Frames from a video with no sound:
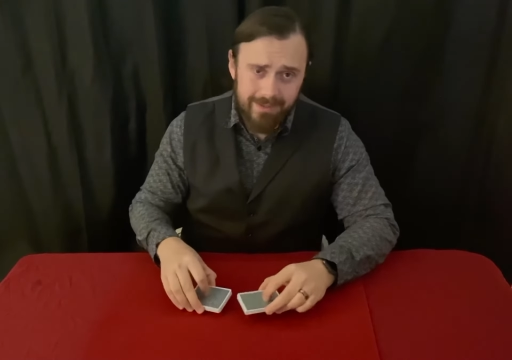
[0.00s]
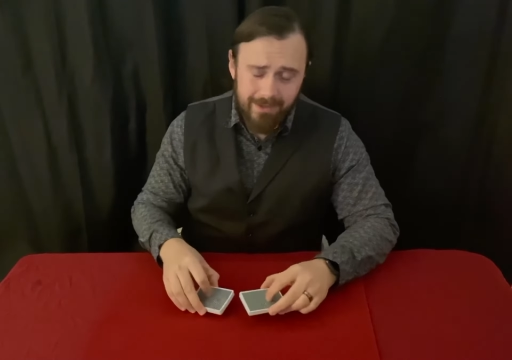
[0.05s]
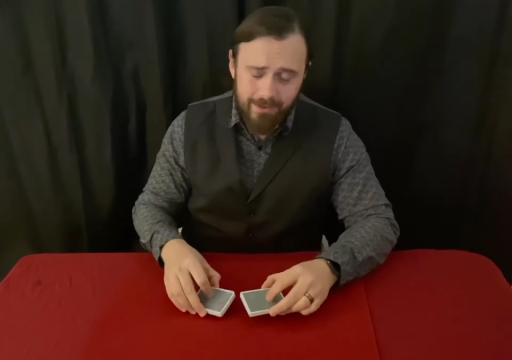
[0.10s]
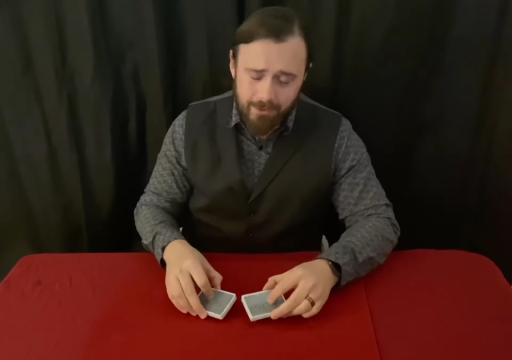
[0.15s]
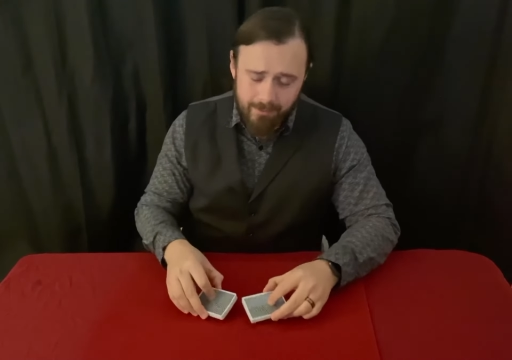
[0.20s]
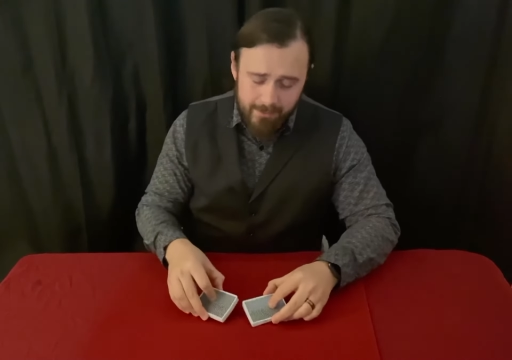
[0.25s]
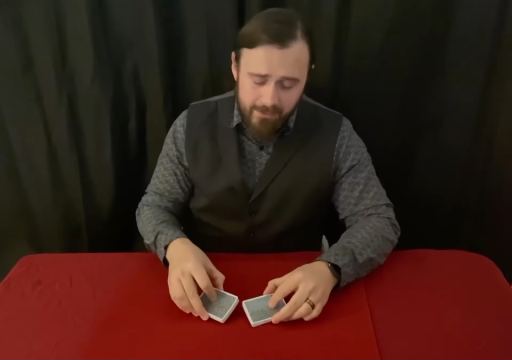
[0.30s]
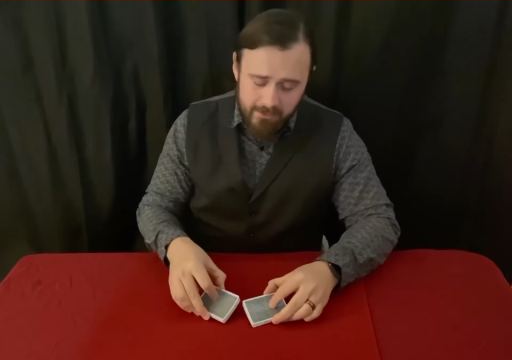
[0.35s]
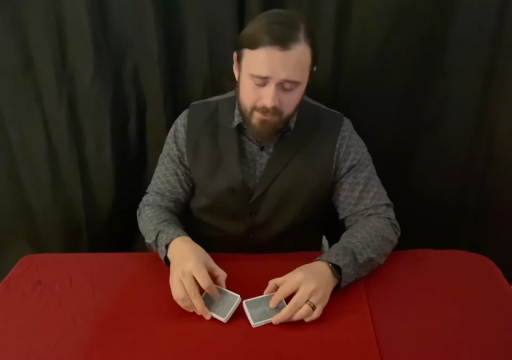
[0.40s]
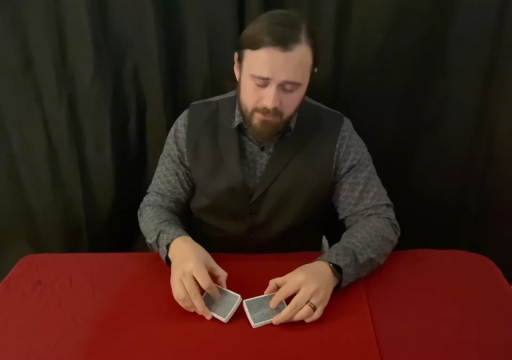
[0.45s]

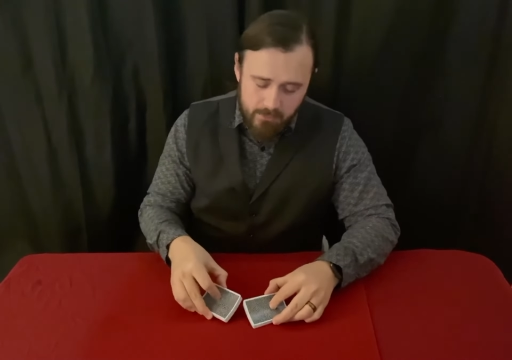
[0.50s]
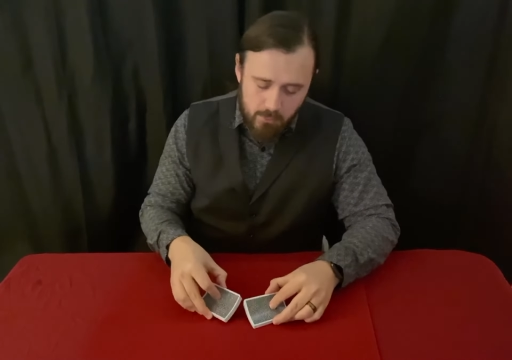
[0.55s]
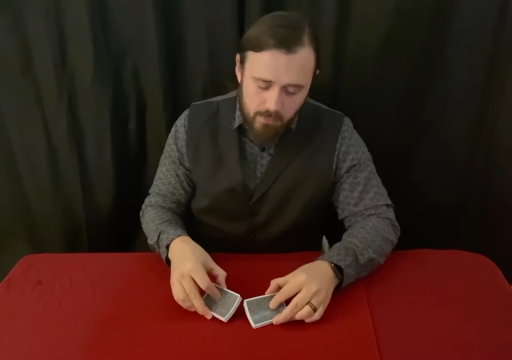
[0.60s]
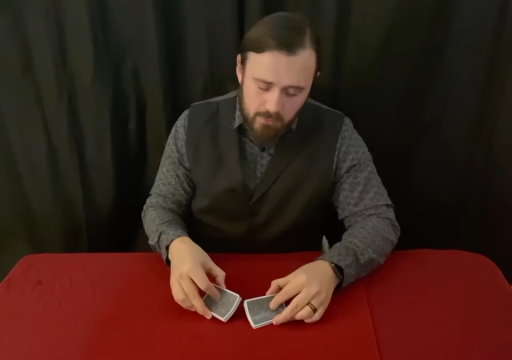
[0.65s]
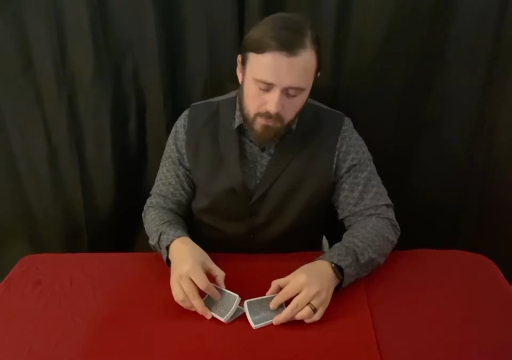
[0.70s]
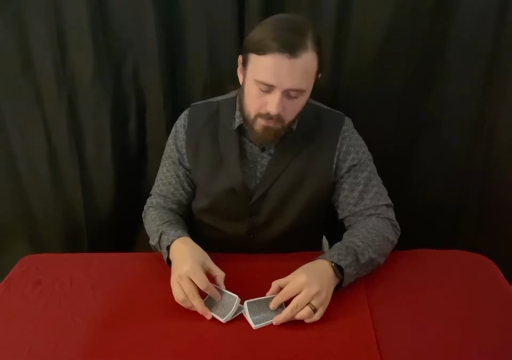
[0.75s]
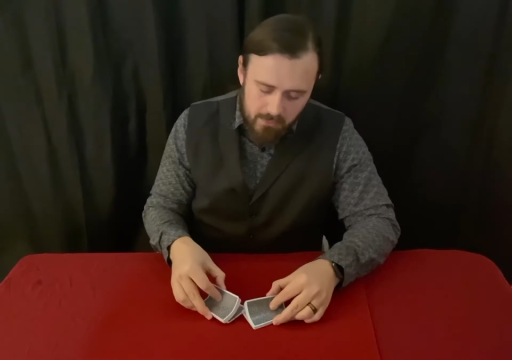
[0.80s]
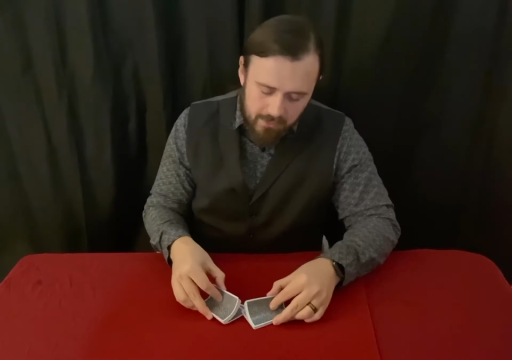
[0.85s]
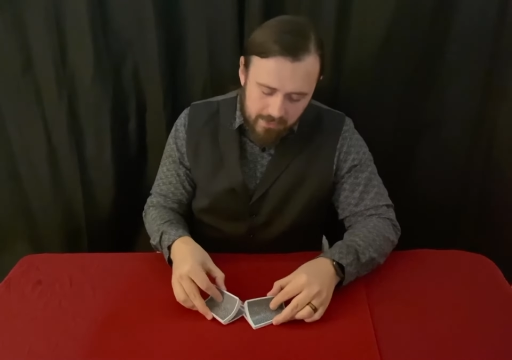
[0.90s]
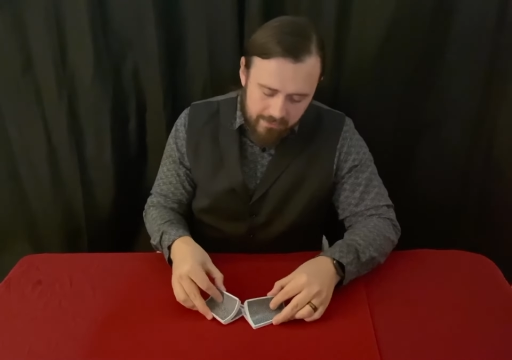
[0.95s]
almost, we
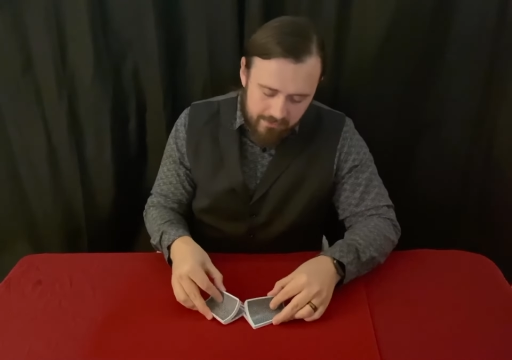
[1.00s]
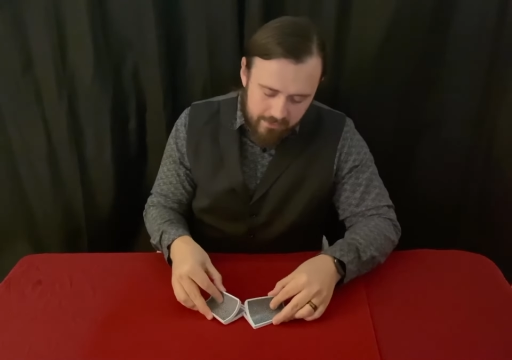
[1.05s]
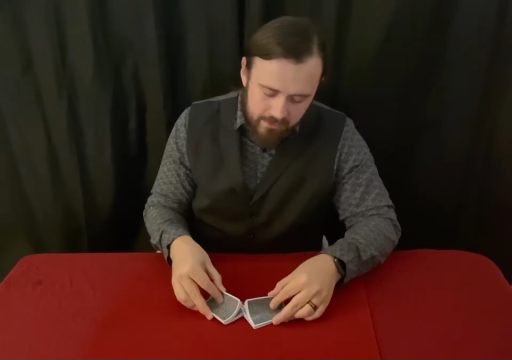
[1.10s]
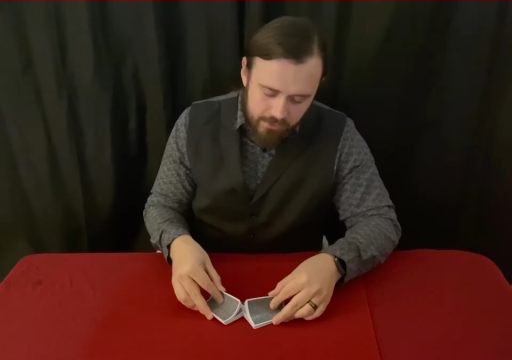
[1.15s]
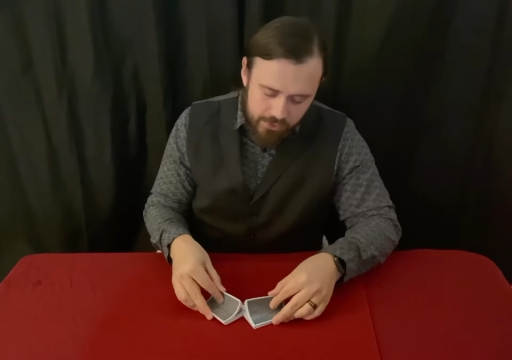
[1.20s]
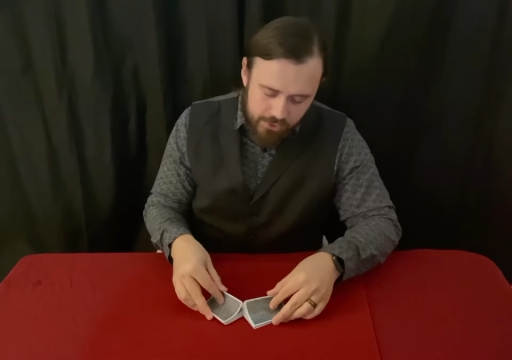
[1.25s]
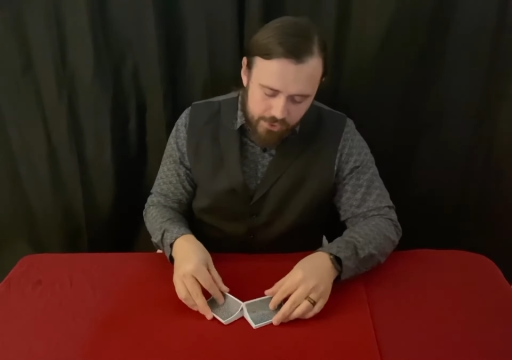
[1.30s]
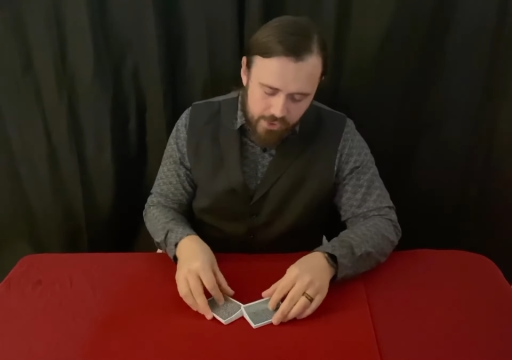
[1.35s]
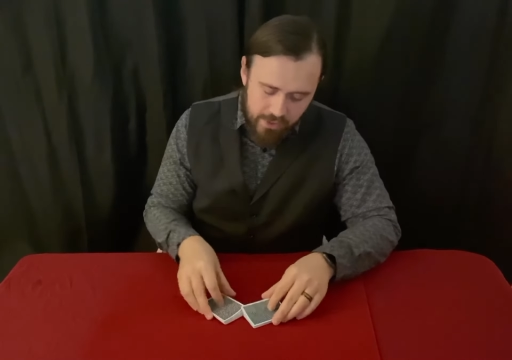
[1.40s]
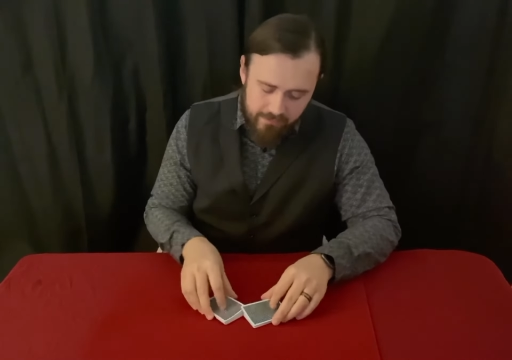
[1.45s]
will give it a
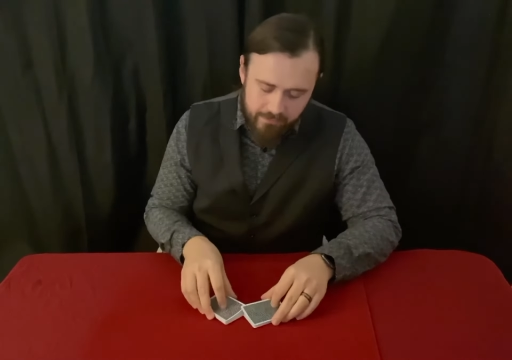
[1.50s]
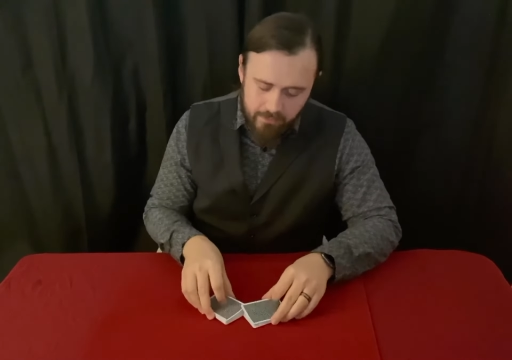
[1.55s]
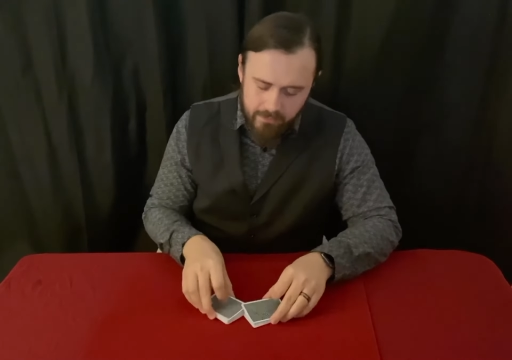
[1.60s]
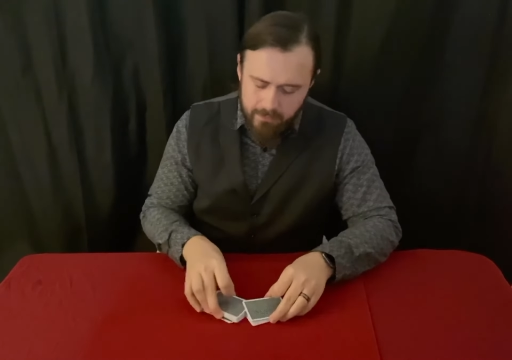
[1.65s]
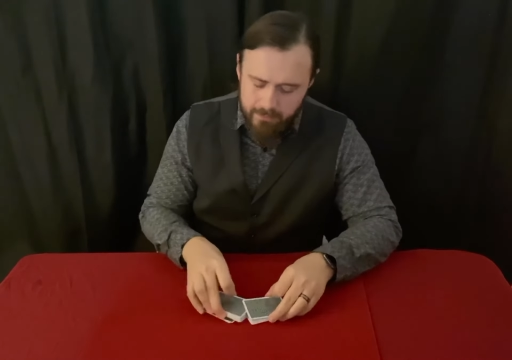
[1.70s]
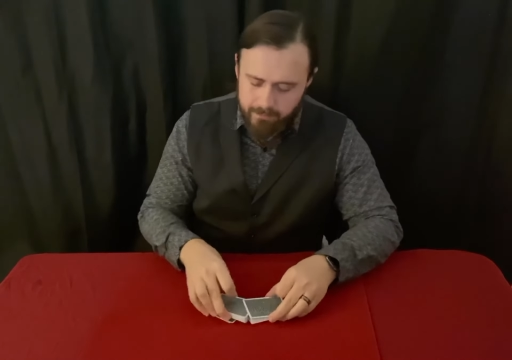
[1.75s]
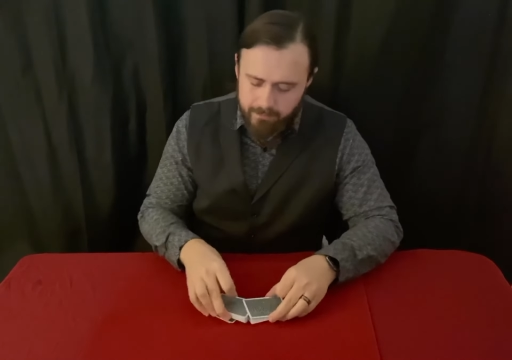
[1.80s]
shuffle.